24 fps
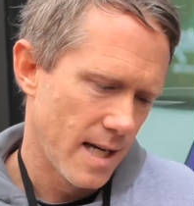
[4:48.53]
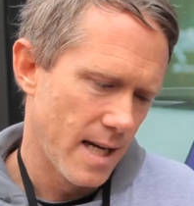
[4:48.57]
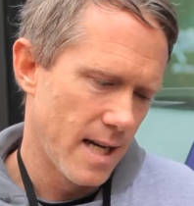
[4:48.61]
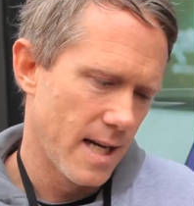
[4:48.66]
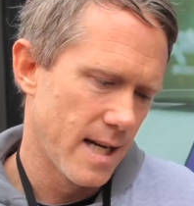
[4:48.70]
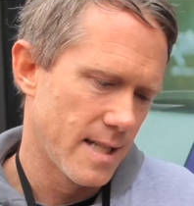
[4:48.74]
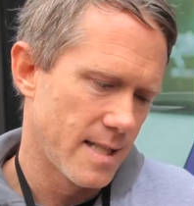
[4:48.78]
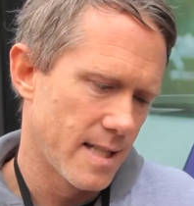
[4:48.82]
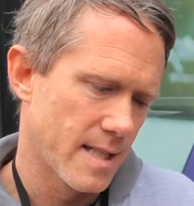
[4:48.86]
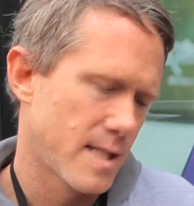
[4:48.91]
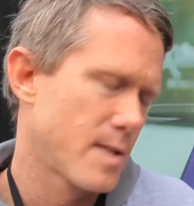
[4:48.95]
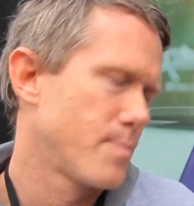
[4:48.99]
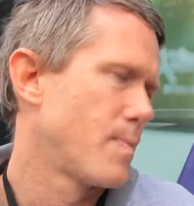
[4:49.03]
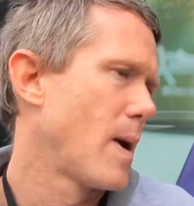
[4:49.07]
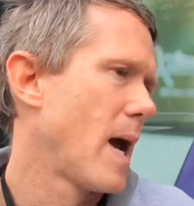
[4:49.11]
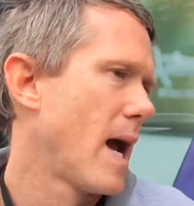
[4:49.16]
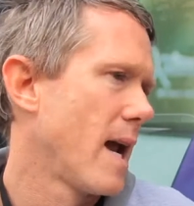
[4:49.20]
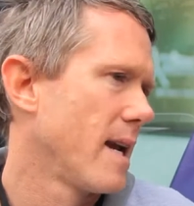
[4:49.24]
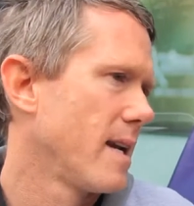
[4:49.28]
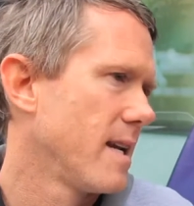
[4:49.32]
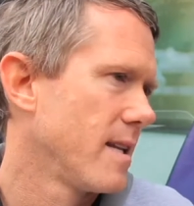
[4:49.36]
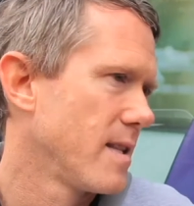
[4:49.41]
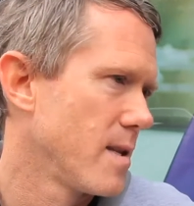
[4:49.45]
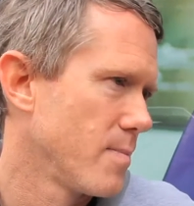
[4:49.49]
it's
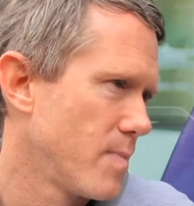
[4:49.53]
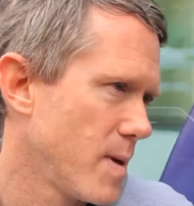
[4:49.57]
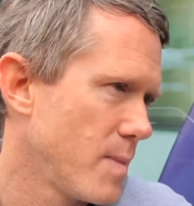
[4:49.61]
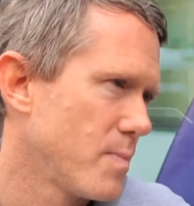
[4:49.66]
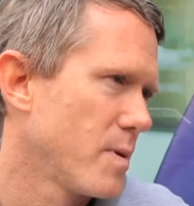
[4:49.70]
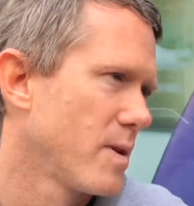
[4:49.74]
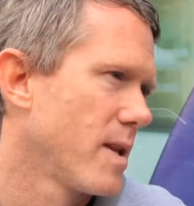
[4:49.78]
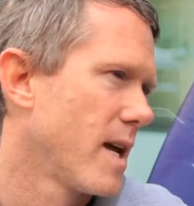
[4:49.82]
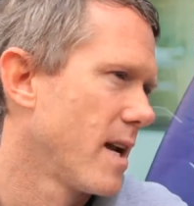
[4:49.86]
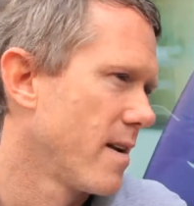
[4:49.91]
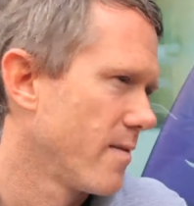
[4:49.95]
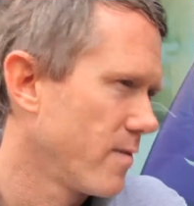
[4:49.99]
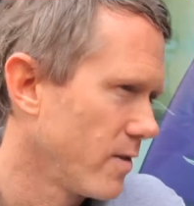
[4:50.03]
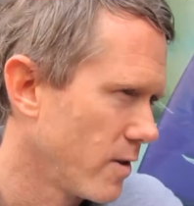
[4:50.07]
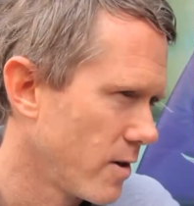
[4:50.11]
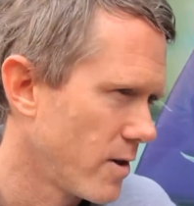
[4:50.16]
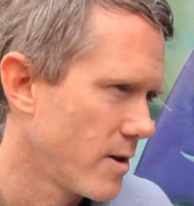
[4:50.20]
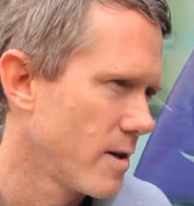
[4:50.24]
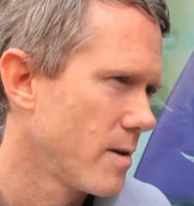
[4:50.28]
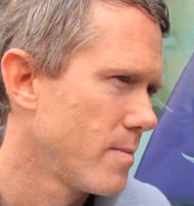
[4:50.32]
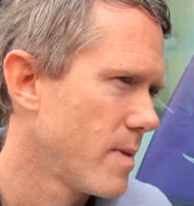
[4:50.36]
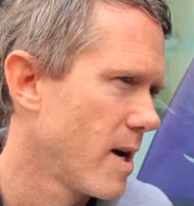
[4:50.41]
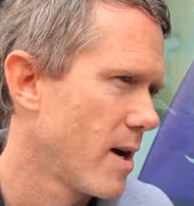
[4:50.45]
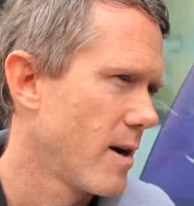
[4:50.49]
expanded the people that have
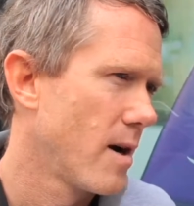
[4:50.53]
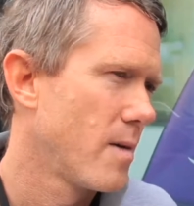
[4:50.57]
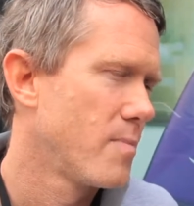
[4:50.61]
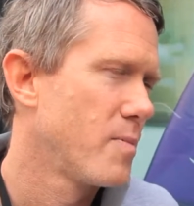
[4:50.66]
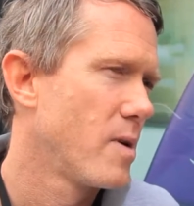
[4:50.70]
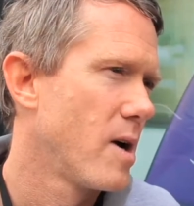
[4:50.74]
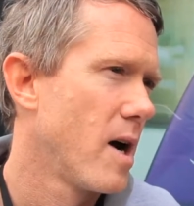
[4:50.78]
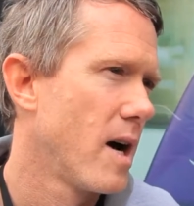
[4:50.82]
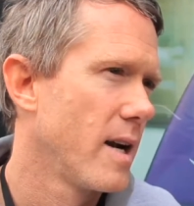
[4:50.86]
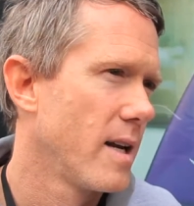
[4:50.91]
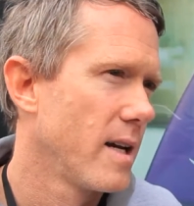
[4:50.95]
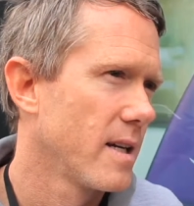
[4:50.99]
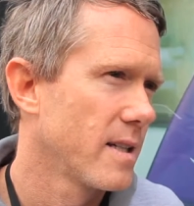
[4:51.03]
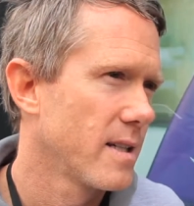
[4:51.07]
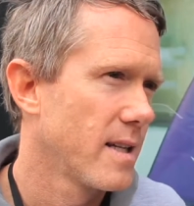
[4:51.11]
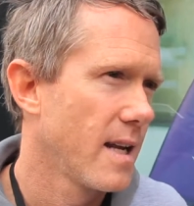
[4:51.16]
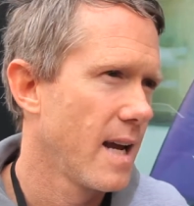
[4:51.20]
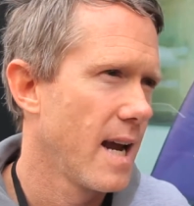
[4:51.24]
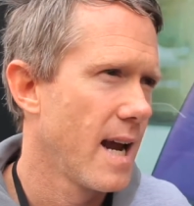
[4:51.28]
learned about our product